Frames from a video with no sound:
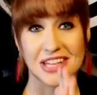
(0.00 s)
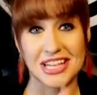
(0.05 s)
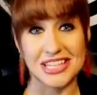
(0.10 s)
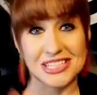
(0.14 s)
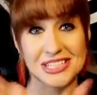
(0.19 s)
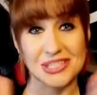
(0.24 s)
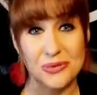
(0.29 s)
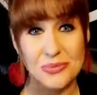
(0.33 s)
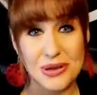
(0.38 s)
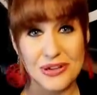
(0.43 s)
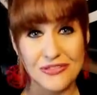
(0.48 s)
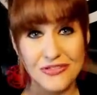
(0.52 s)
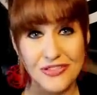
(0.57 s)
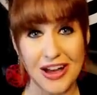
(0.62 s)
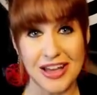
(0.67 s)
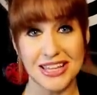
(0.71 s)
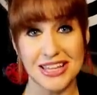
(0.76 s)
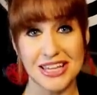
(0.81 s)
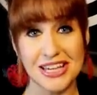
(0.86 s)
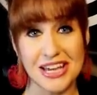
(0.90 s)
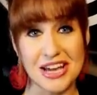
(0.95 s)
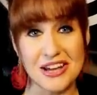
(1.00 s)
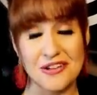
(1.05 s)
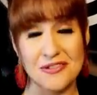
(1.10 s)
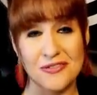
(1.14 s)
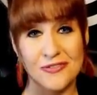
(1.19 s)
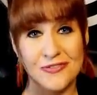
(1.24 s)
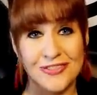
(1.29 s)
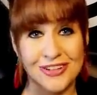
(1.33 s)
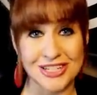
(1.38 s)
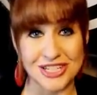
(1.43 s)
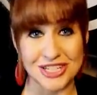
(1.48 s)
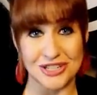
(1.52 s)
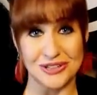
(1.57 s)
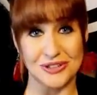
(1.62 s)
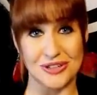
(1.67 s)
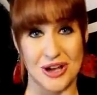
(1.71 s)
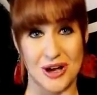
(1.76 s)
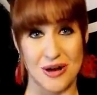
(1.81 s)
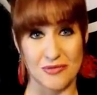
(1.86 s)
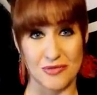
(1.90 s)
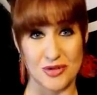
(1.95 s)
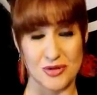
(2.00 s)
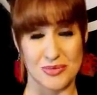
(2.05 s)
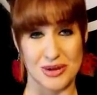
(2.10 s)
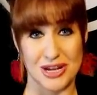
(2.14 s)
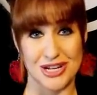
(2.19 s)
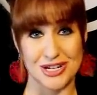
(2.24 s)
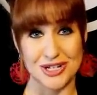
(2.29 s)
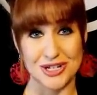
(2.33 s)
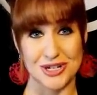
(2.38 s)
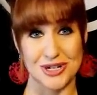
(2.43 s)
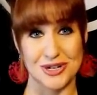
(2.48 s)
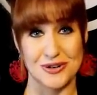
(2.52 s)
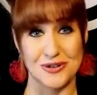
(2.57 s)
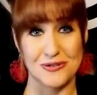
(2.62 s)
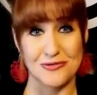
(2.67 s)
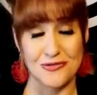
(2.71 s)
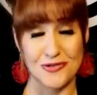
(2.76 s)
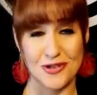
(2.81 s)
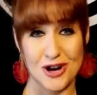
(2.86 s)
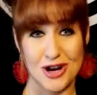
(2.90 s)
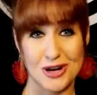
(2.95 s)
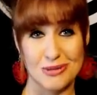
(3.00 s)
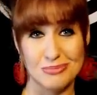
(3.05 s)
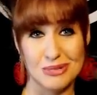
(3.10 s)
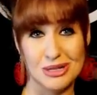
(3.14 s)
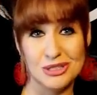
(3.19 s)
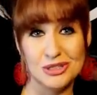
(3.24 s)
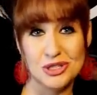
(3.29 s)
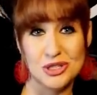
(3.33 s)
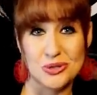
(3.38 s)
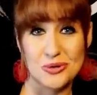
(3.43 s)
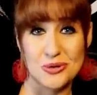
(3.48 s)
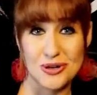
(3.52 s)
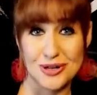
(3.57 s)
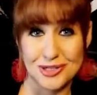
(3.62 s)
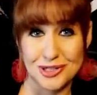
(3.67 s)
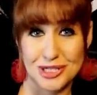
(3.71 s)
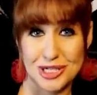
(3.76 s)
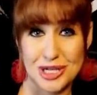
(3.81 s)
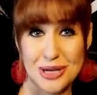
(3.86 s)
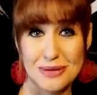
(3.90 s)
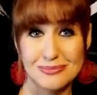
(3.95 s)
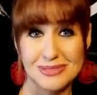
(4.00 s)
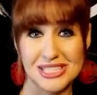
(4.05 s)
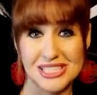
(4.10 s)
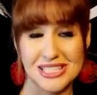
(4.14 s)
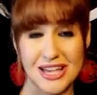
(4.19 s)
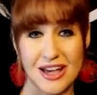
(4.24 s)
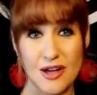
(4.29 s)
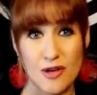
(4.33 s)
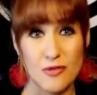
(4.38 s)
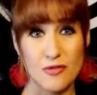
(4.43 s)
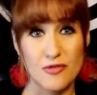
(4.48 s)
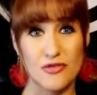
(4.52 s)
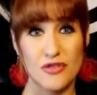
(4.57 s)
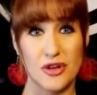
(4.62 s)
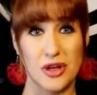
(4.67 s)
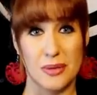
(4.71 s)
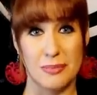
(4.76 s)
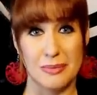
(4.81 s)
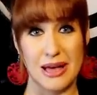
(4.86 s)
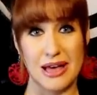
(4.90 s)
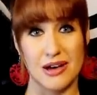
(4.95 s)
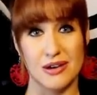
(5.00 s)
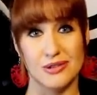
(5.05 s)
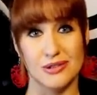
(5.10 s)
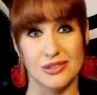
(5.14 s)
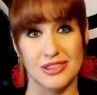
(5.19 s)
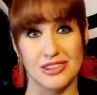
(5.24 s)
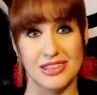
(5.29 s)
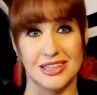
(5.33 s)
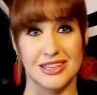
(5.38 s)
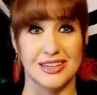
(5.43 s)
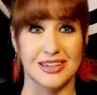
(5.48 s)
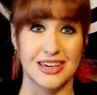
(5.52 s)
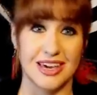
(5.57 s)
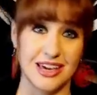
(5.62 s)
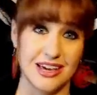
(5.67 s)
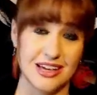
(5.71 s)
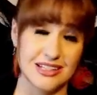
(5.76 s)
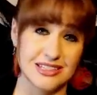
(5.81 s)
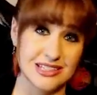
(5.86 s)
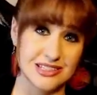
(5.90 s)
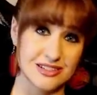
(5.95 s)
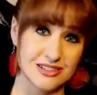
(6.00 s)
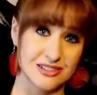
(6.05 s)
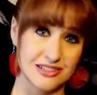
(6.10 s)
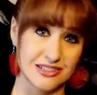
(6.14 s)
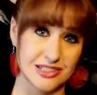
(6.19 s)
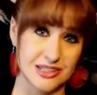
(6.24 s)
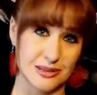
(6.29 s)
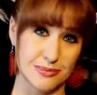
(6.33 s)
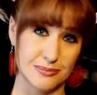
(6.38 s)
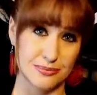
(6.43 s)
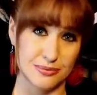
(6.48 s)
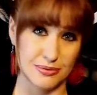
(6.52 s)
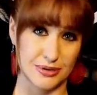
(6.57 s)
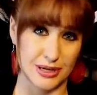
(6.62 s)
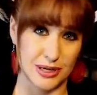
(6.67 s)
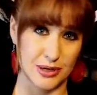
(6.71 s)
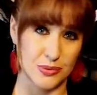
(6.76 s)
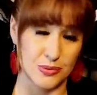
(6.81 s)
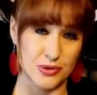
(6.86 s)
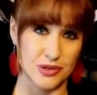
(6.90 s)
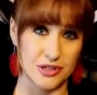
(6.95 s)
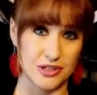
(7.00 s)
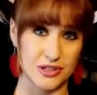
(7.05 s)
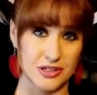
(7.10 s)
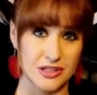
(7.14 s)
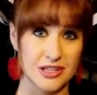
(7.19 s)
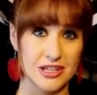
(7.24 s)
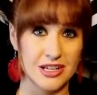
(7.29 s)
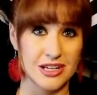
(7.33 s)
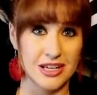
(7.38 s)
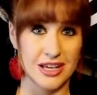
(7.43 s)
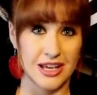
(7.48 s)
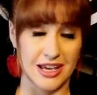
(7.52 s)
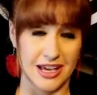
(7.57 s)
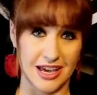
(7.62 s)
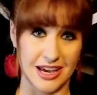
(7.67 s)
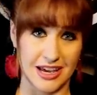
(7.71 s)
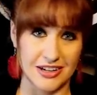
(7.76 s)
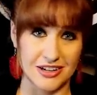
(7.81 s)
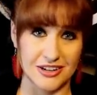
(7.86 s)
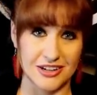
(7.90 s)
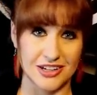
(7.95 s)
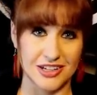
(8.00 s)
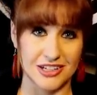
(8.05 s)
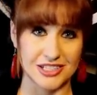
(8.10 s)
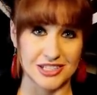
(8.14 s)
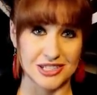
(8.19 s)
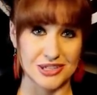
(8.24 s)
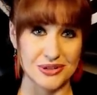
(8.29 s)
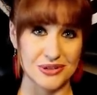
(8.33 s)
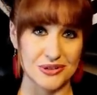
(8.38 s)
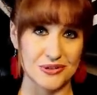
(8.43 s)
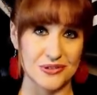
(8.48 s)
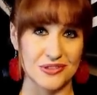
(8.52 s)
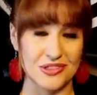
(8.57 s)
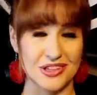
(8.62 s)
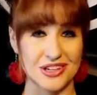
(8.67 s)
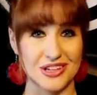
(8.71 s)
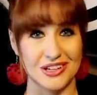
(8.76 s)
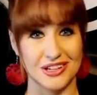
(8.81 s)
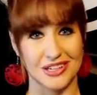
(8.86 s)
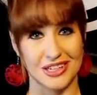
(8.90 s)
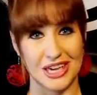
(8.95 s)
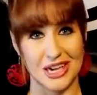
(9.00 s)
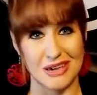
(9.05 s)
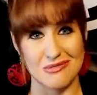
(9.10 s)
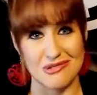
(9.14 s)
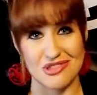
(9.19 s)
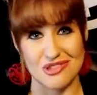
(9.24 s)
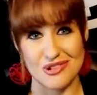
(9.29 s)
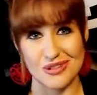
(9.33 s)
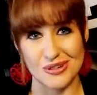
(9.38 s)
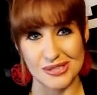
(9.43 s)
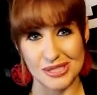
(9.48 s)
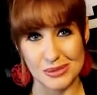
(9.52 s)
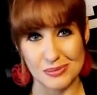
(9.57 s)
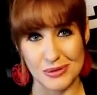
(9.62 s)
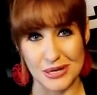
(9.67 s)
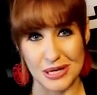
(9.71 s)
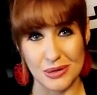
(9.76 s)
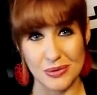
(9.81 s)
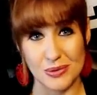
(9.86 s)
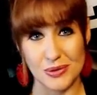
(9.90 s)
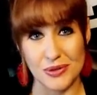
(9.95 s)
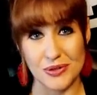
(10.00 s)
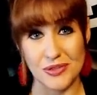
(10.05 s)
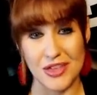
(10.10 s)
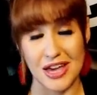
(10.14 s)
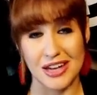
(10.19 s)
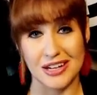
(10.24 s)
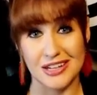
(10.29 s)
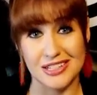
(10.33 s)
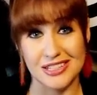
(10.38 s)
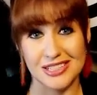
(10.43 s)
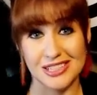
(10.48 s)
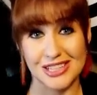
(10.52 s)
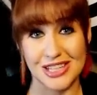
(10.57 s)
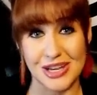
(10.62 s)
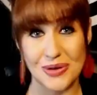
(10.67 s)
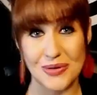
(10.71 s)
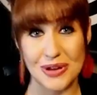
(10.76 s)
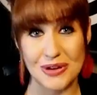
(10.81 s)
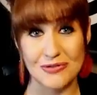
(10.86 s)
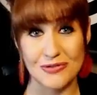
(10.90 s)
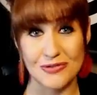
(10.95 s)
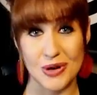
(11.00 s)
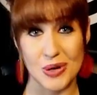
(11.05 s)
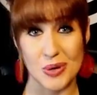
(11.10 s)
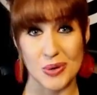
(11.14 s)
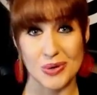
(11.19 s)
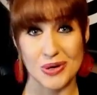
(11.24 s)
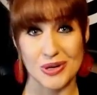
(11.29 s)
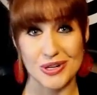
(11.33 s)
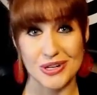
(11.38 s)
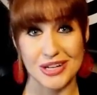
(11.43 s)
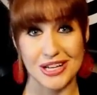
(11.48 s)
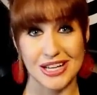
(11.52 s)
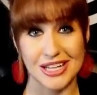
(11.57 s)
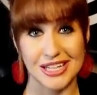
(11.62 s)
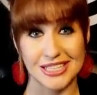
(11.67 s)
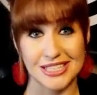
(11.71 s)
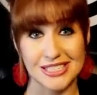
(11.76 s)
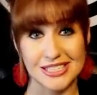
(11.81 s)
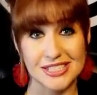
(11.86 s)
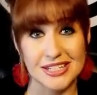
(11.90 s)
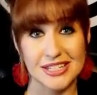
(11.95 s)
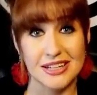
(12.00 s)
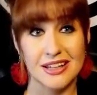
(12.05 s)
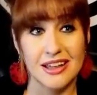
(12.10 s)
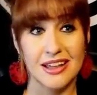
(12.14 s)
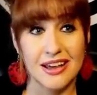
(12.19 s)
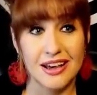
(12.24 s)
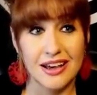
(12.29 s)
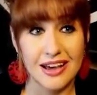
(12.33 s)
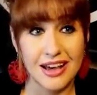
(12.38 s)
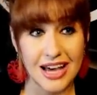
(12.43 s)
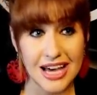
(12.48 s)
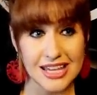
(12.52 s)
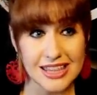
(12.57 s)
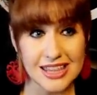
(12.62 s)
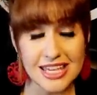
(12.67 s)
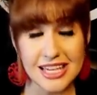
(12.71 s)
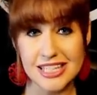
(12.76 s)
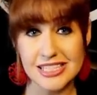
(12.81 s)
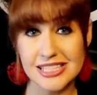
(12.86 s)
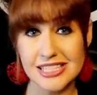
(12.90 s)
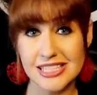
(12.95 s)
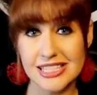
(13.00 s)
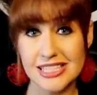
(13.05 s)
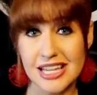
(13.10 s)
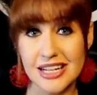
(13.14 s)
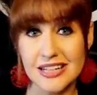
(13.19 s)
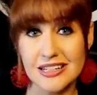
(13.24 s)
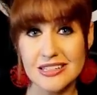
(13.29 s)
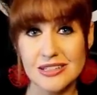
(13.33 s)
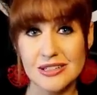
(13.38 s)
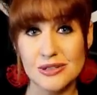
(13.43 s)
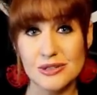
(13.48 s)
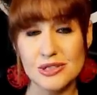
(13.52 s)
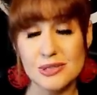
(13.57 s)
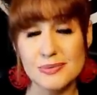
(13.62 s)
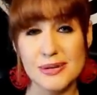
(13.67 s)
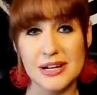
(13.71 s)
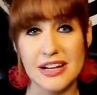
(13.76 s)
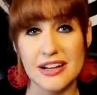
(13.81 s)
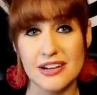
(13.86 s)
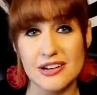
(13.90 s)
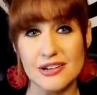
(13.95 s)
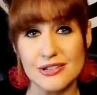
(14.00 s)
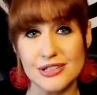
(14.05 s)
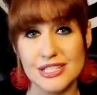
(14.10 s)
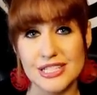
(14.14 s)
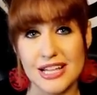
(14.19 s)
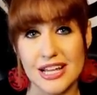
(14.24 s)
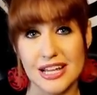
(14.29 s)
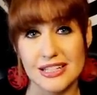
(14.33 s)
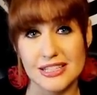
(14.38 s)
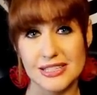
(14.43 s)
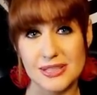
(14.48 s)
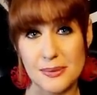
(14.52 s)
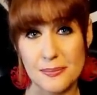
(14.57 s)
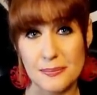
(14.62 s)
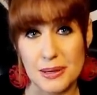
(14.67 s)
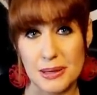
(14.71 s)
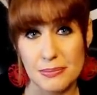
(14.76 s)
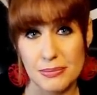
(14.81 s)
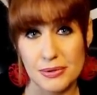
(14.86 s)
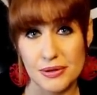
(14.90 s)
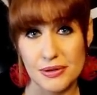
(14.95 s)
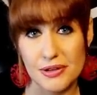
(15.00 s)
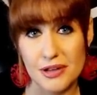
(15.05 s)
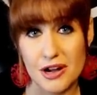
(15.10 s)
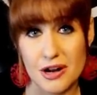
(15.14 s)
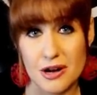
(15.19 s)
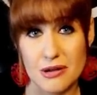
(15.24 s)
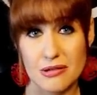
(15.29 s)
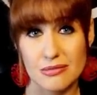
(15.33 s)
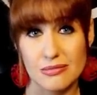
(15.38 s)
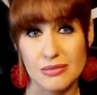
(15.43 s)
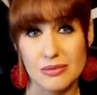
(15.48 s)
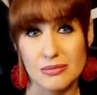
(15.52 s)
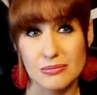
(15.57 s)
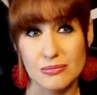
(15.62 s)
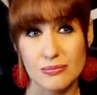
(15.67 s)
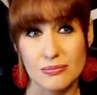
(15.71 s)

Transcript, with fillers: Okay, so we finally got official confirmation from George himself about the canceled prequel and also the Game of Thrones prequel that is going forward. And I think it's exciting news, but I understand some people are